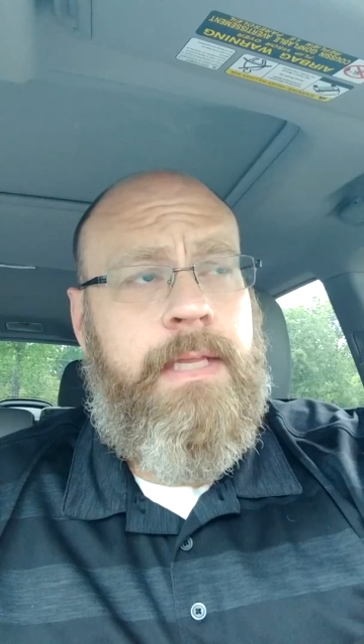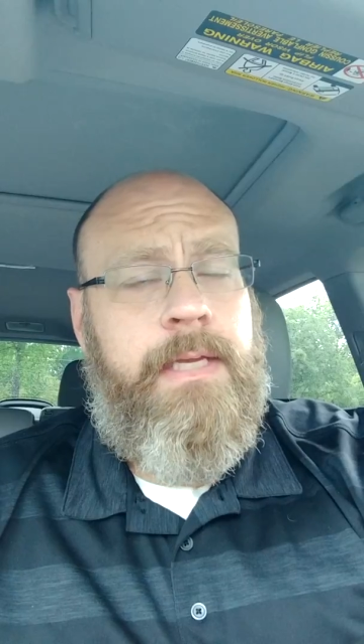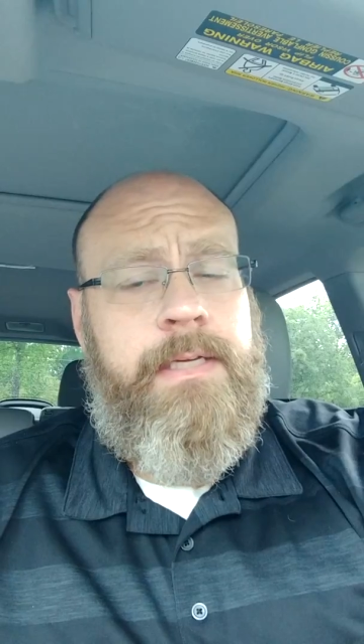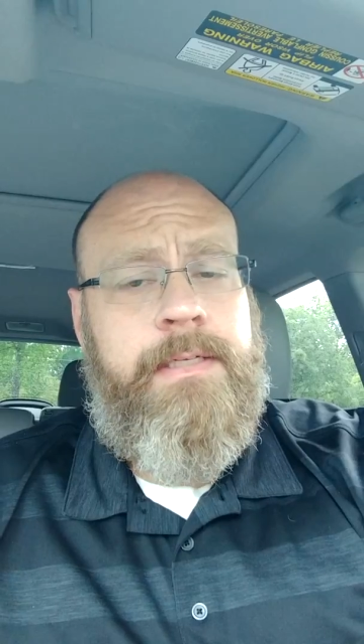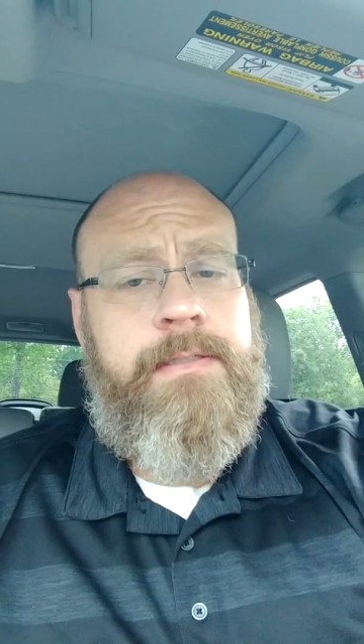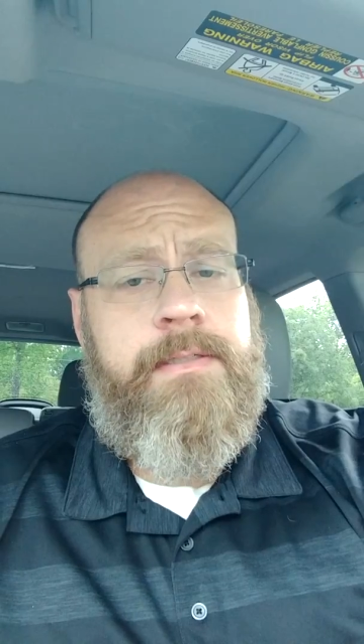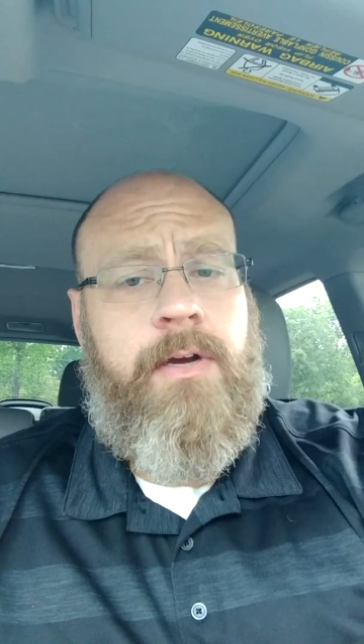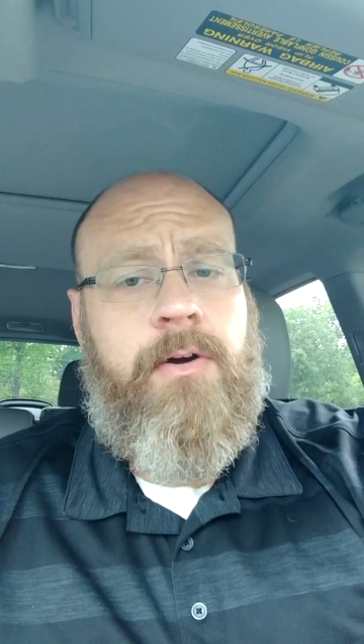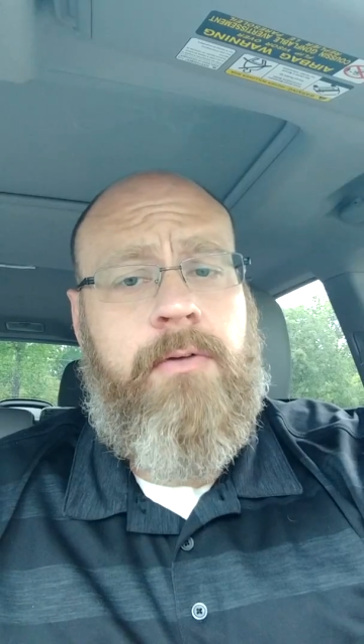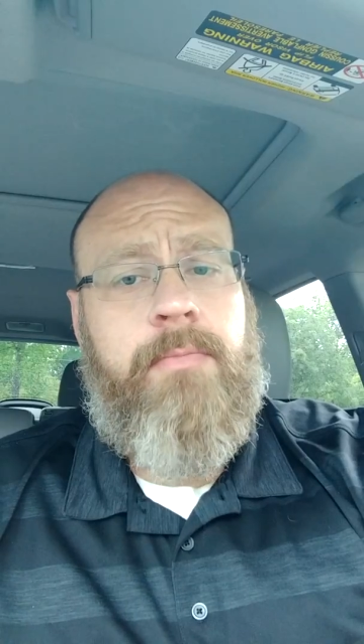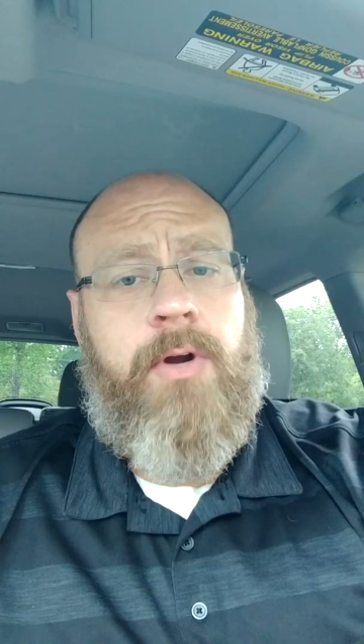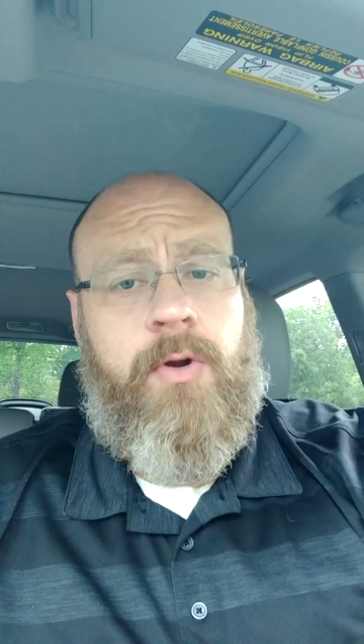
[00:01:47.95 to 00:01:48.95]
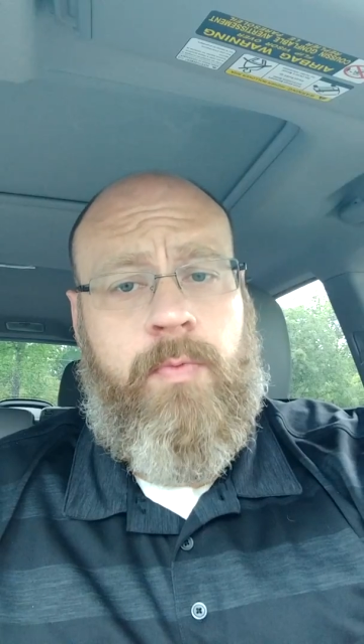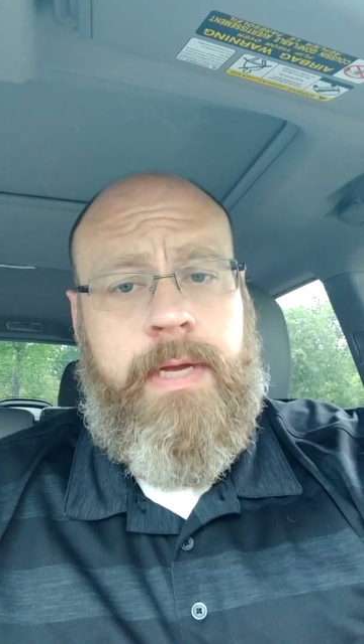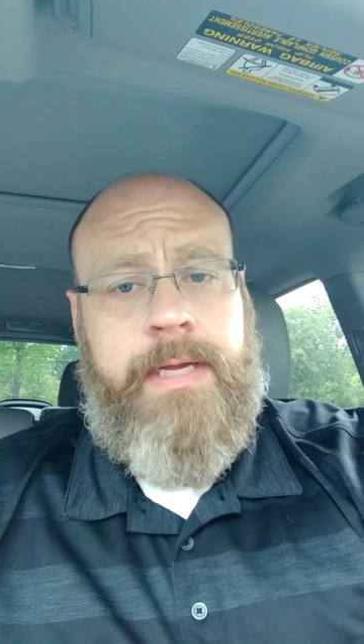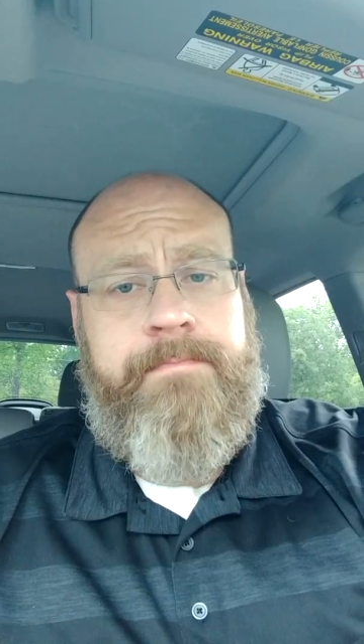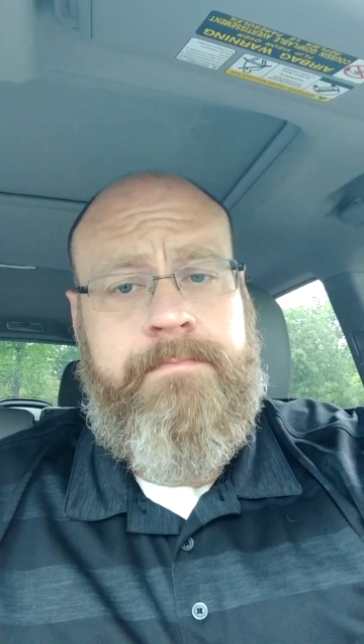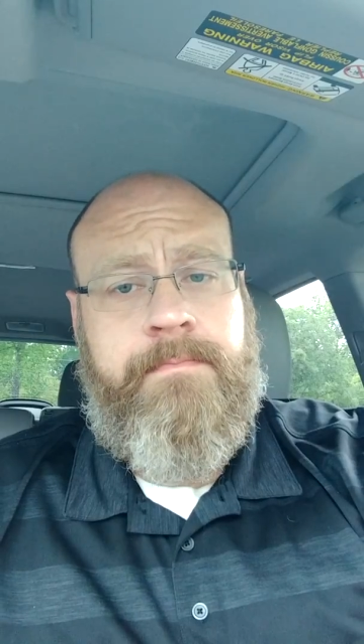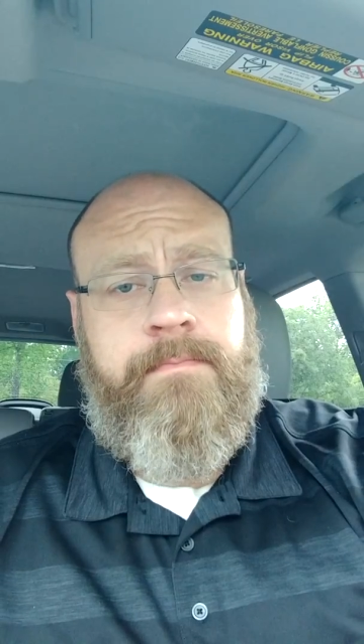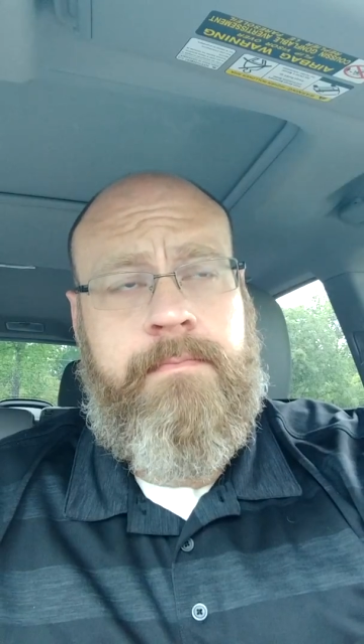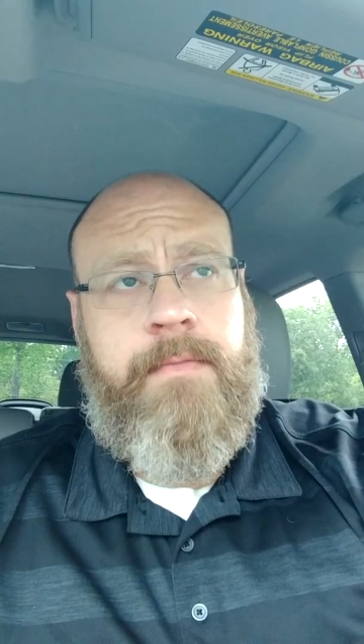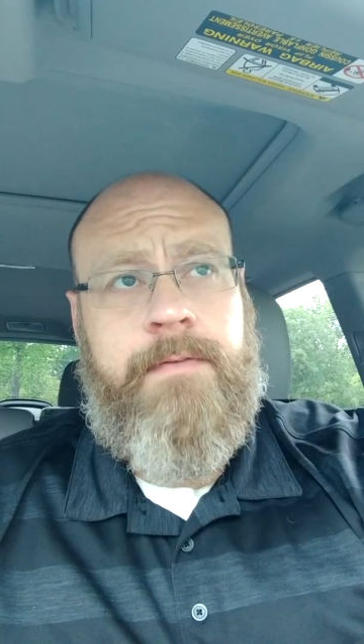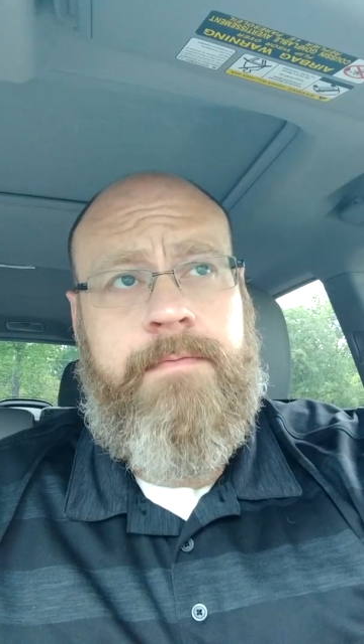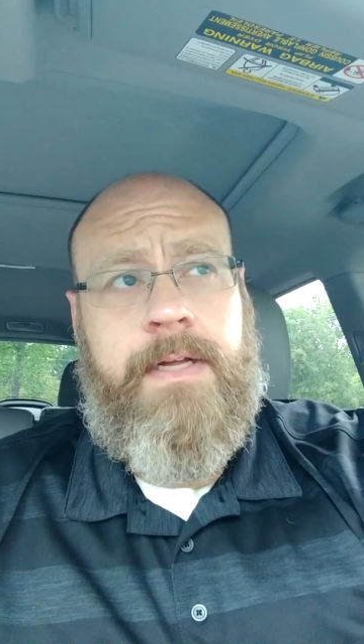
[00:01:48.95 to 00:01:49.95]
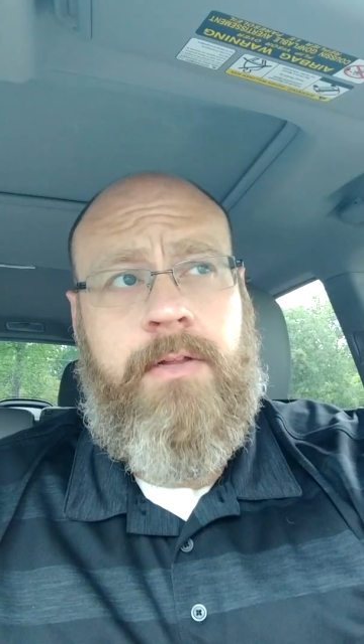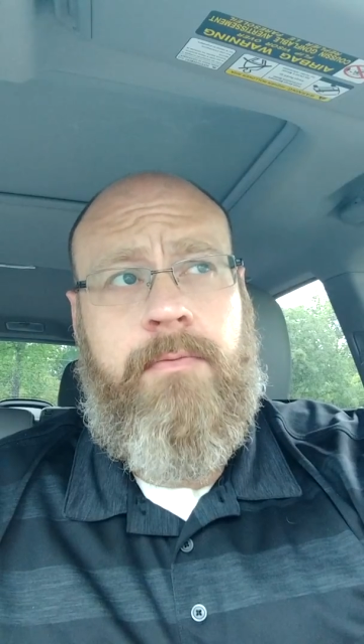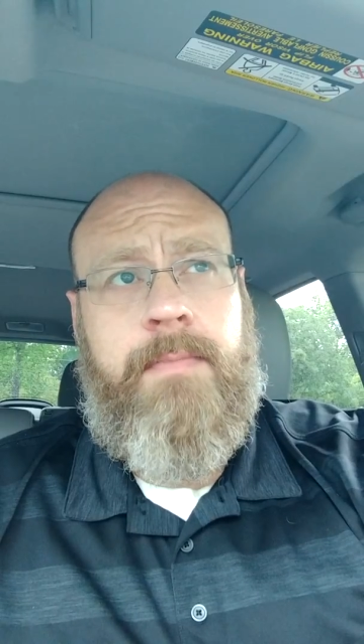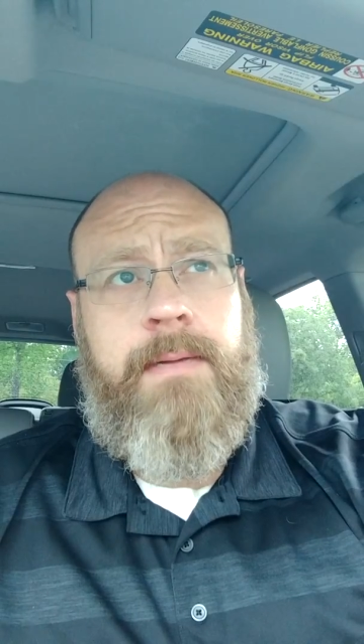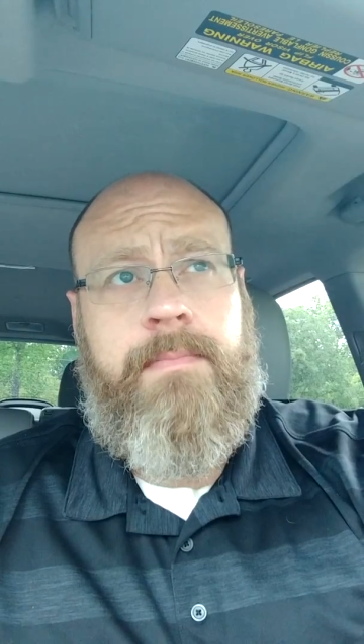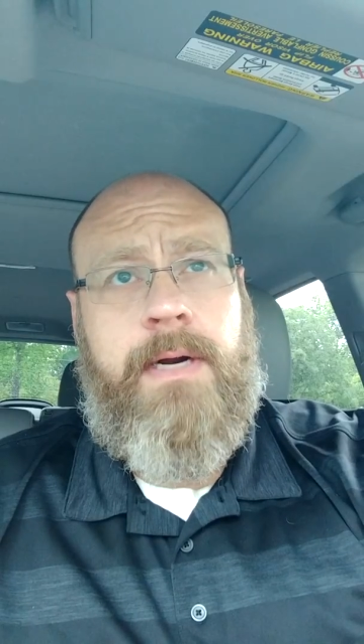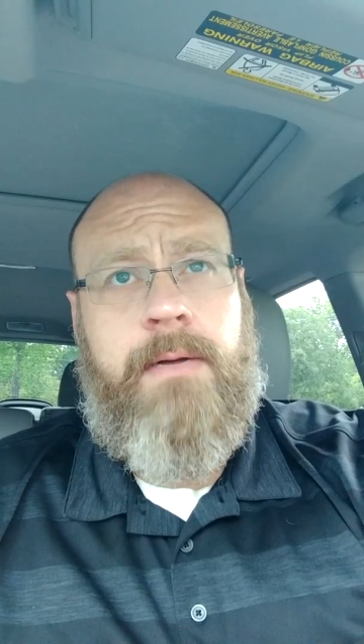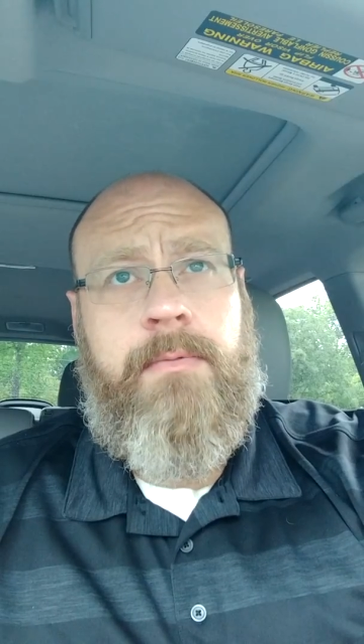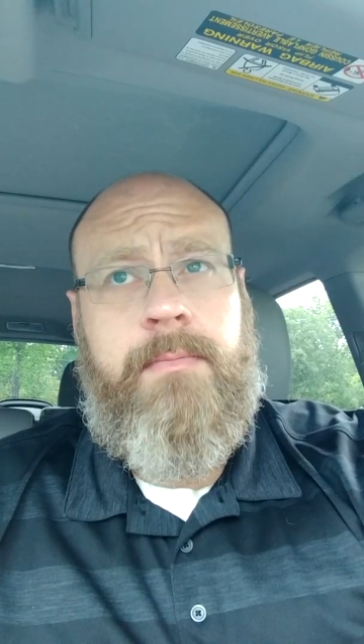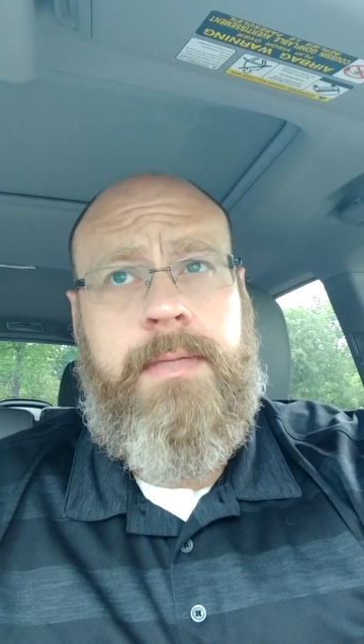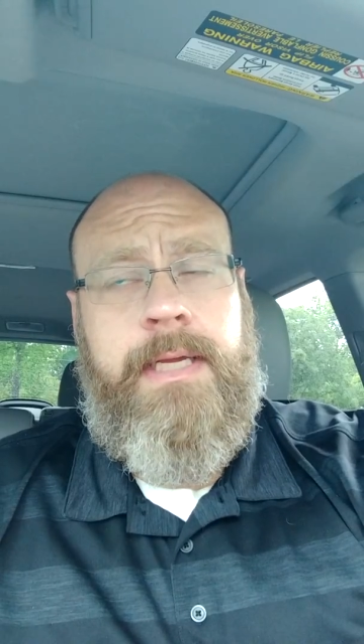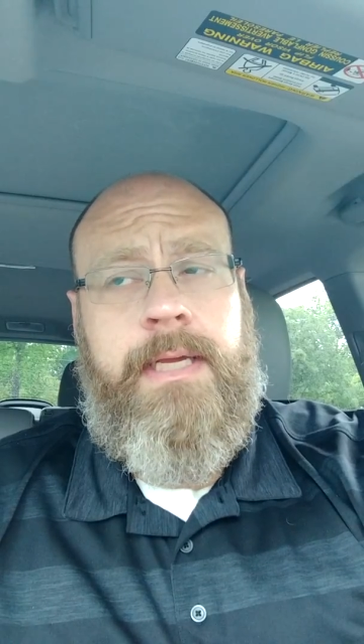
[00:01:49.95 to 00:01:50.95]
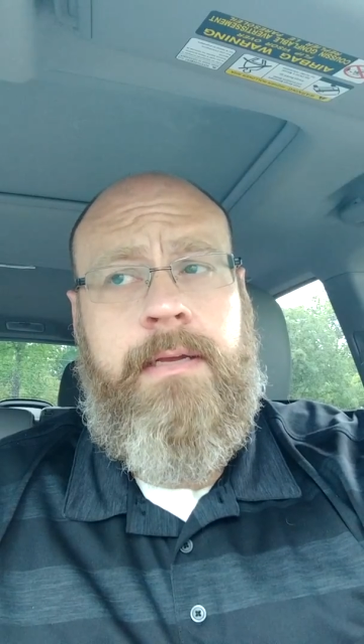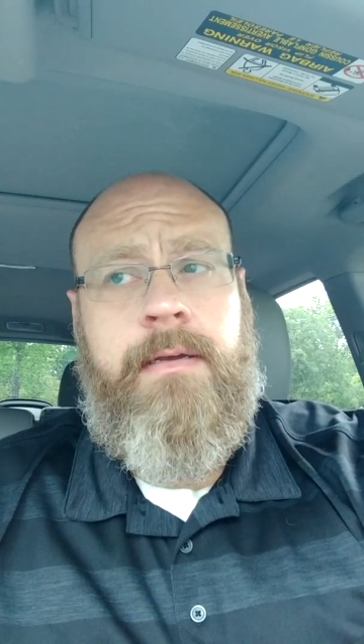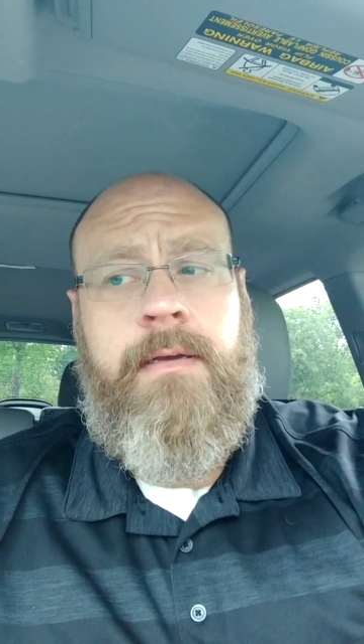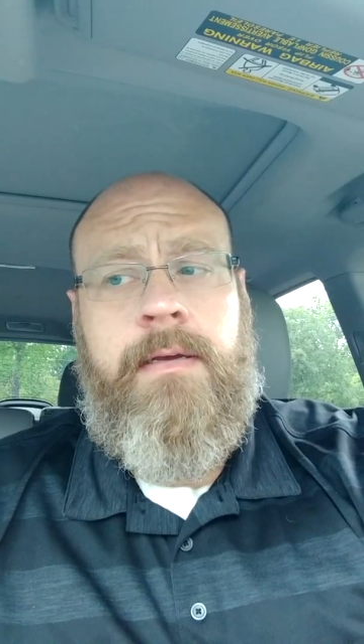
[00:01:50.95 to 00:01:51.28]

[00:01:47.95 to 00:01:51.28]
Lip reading: is on Broadway, followed by probably